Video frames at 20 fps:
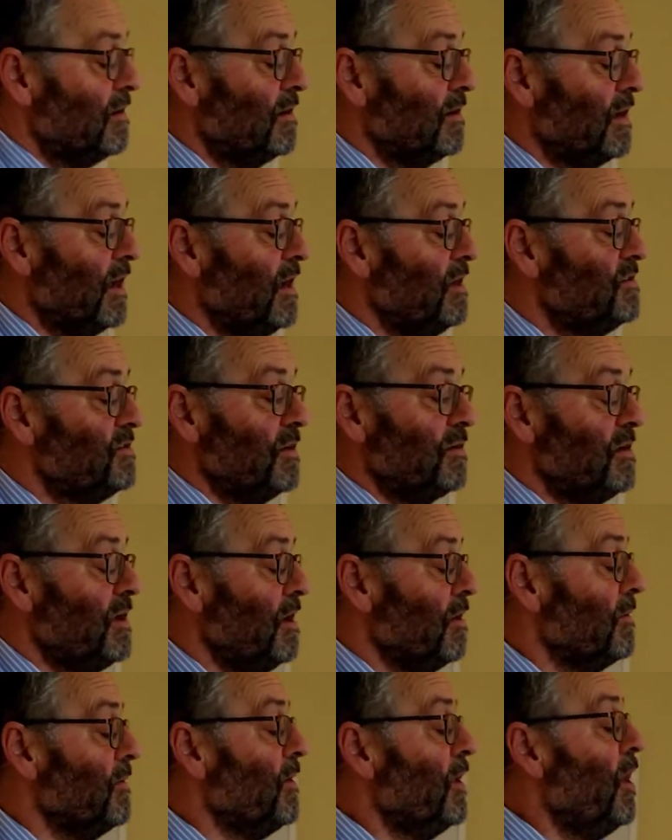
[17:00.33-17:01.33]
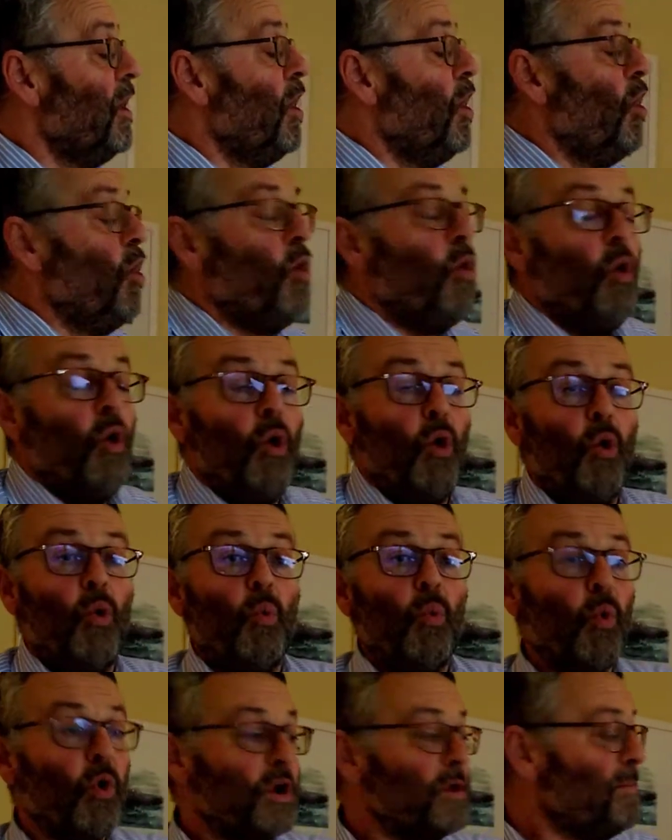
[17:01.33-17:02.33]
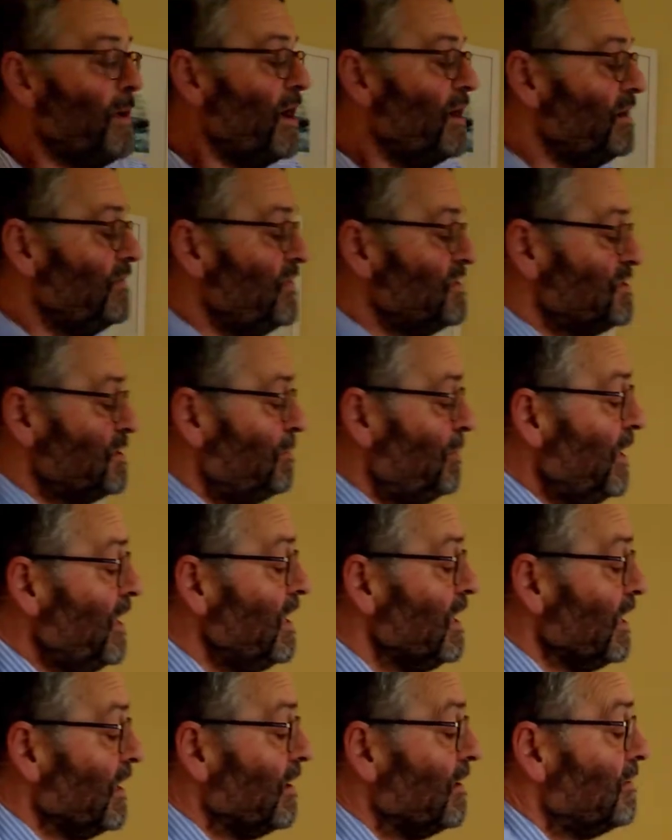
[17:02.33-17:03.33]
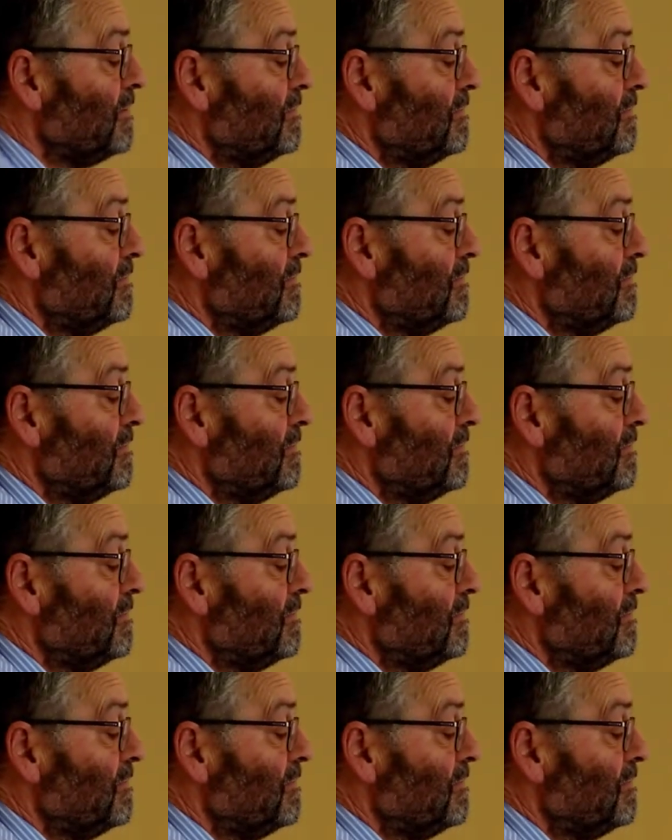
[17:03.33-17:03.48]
Okay, don't know. What about if it's a B?